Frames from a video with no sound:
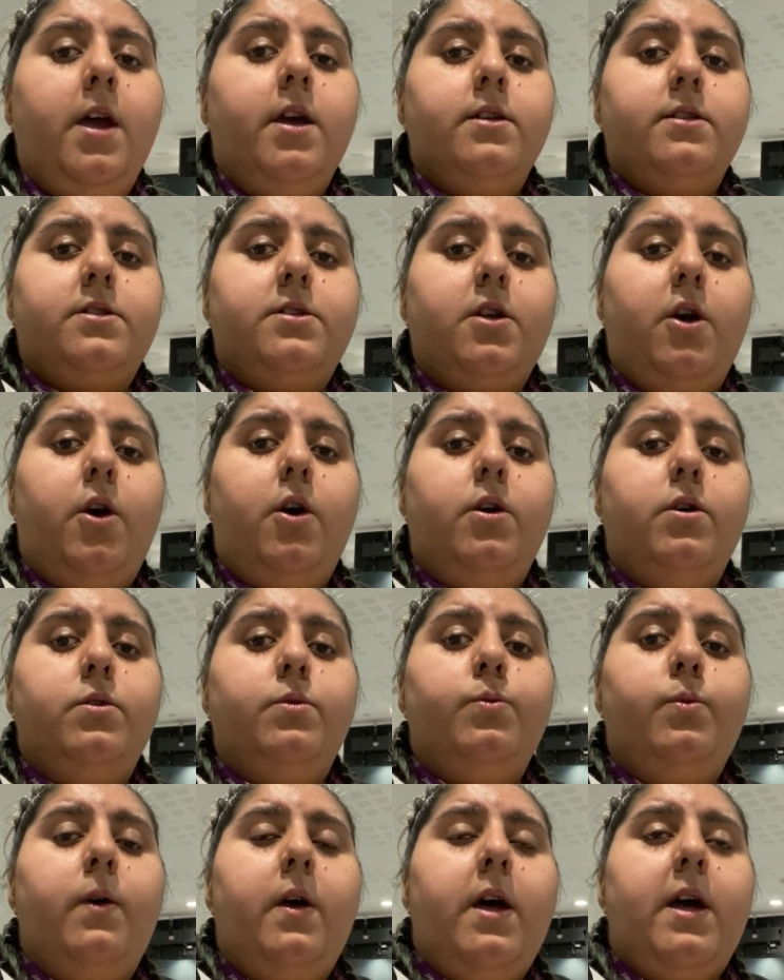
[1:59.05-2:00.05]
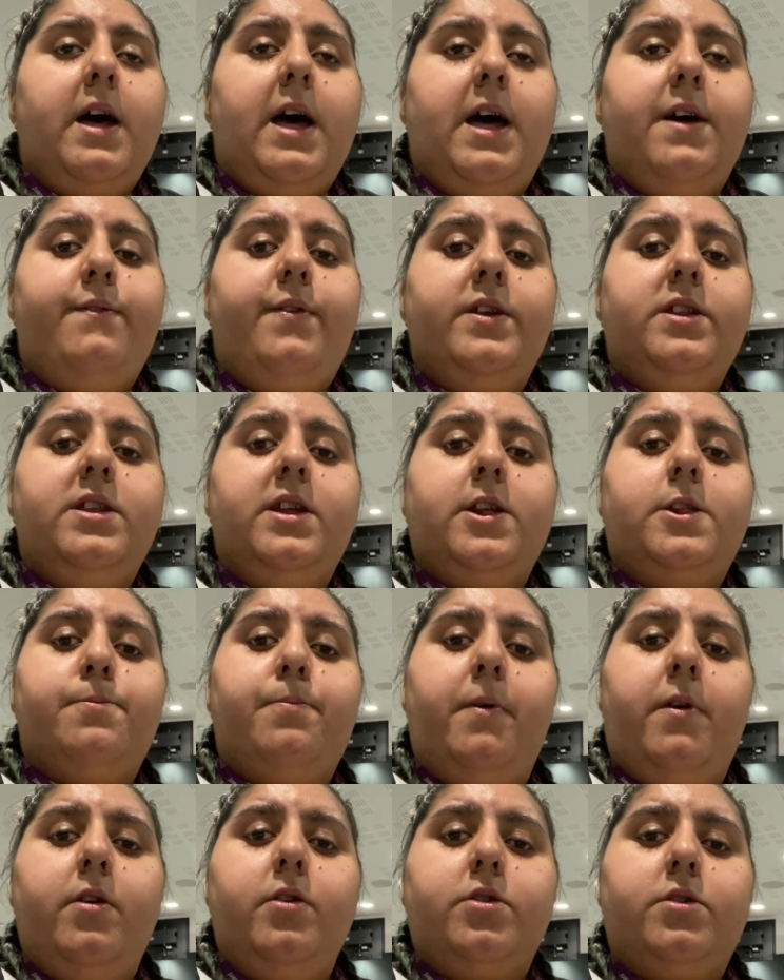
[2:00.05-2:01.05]
So I've had the
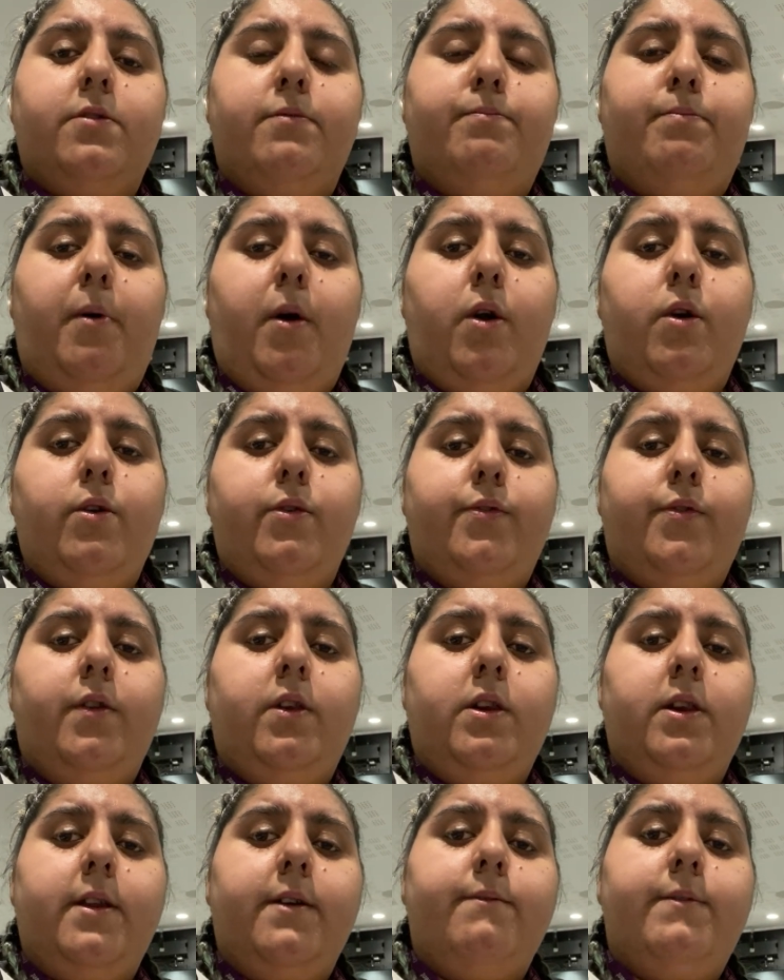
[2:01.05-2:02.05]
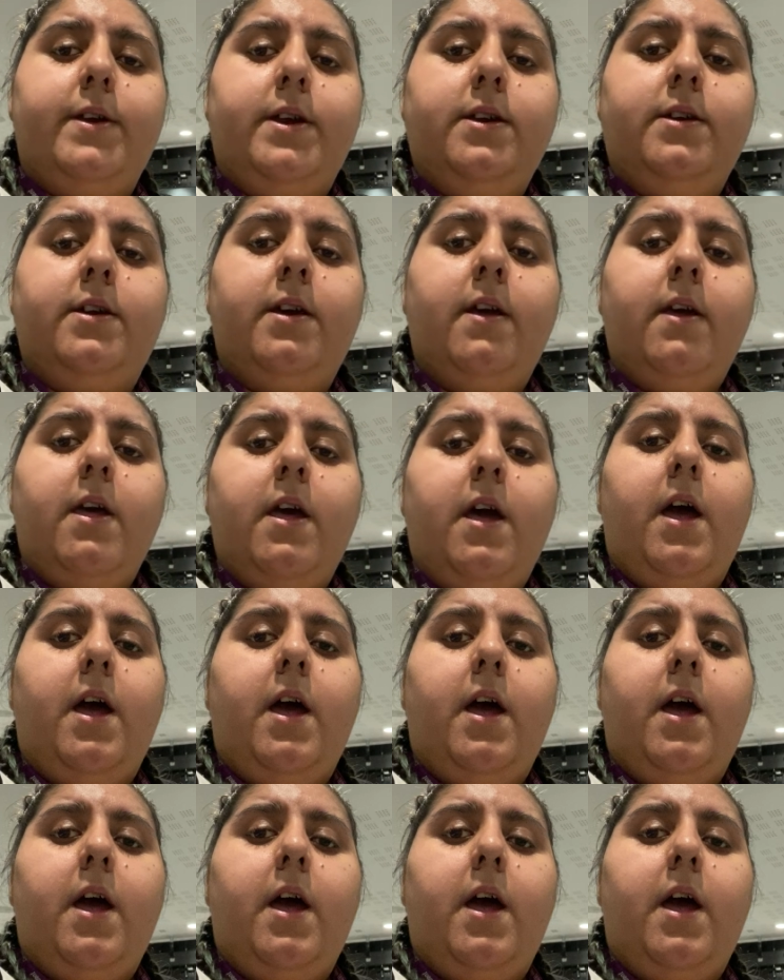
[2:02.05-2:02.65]
experience of both living